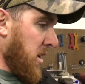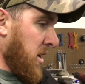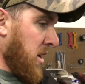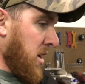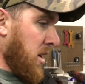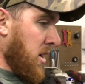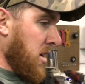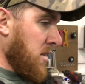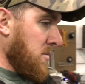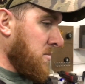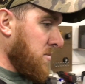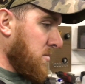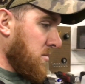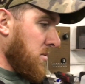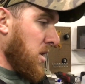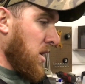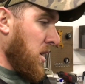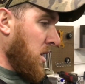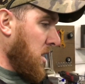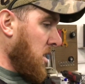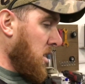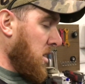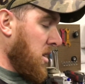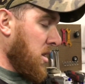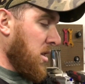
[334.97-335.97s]
gonna
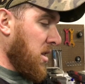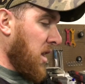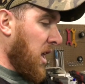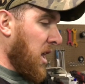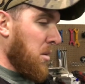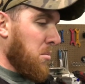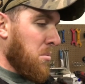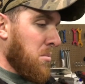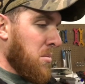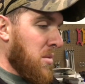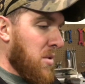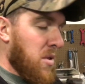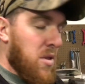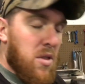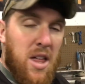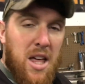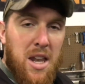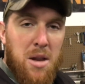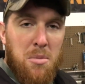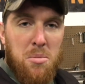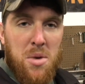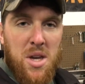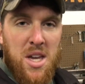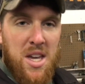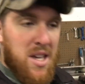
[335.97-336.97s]
let
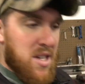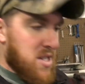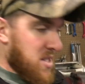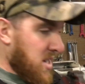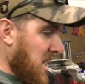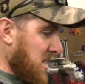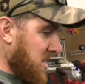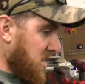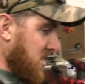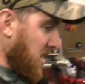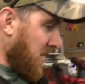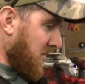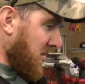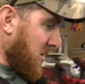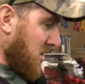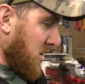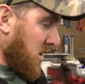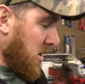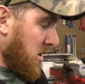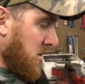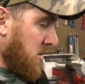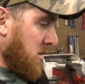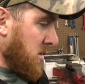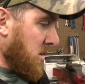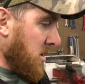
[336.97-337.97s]
him be. He's got stuff to
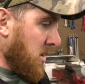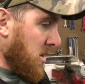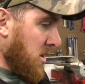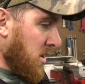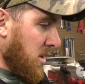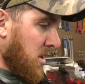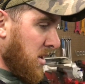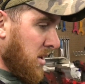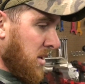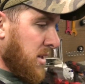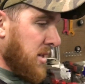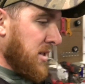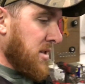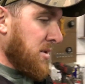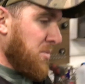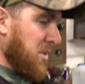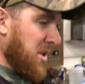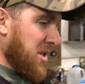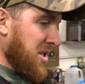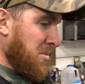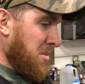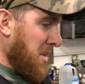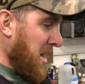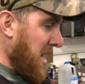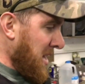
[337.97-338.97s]
do. He's a
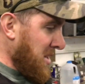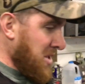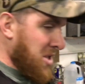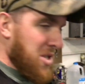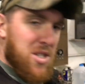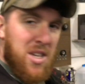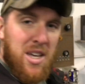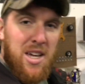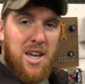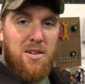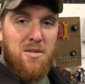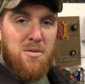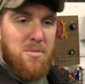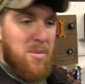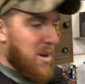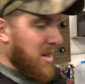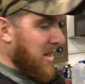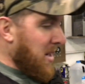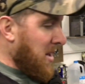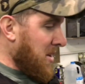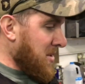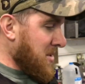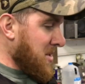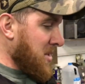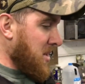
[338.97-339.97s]
busy man, just like
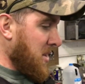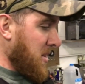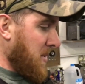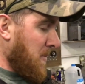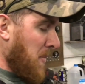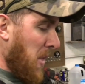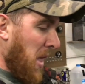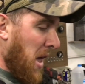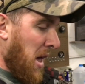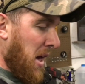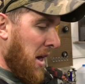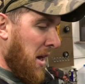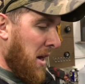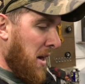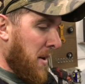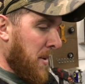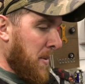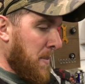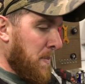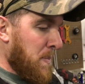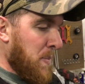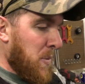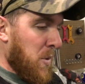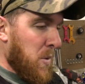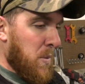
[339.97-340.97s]
everybody else.
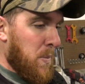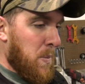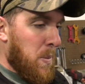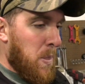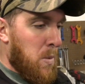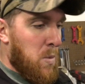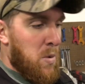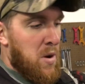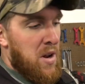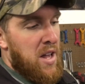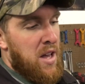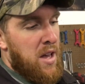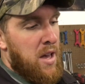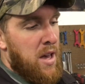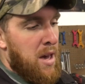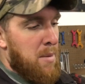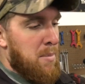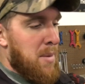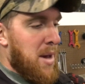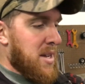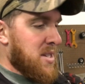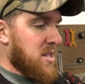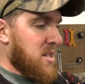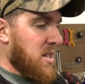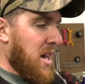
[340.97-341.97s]
We're gonna
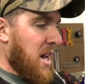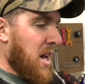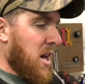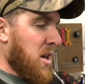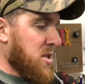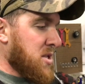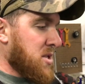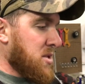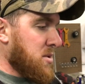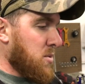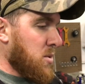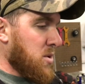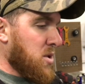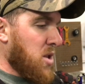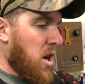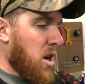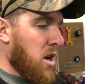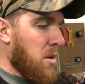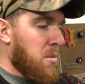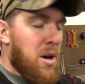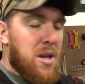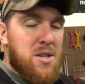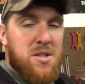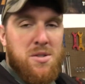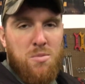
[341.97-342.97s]
head back to the house. We'll
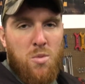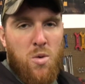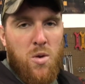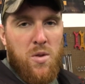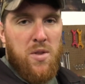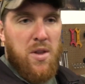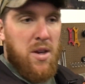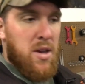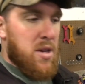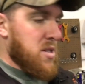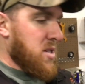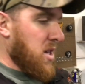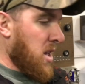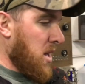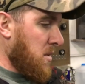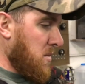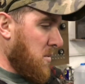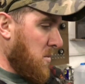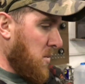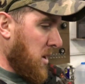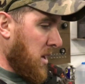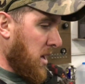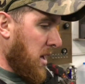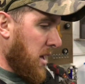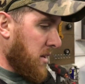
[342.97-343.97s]
talk about some more things
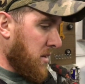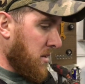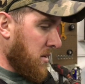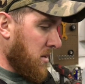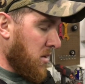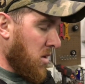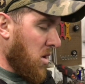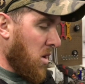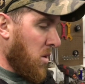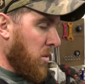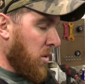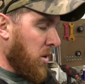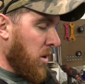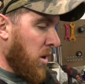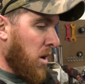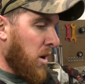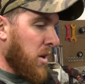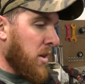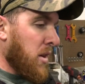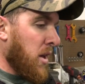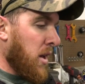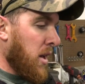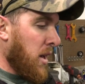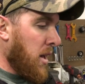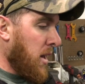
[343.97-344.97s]
that we got going
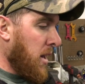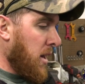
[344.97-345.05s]
on.